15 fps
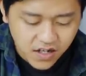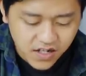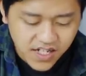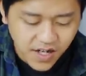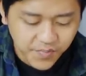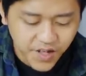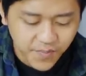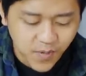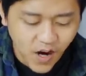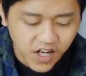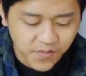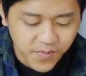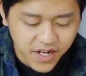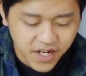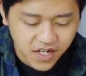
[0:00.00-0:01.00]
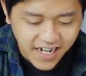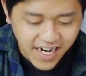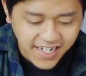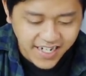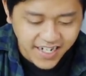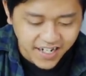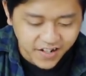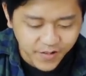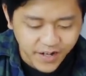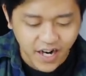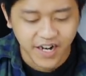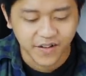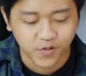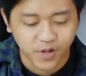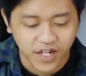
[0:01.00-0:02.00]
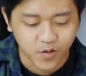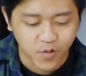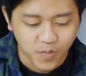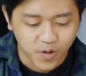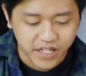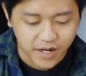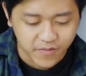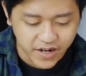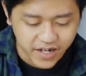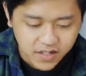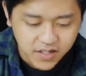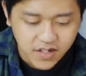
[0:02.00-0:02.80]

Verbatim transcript: Something blocked me. I did it. Wait, I need to hit it one more time, right?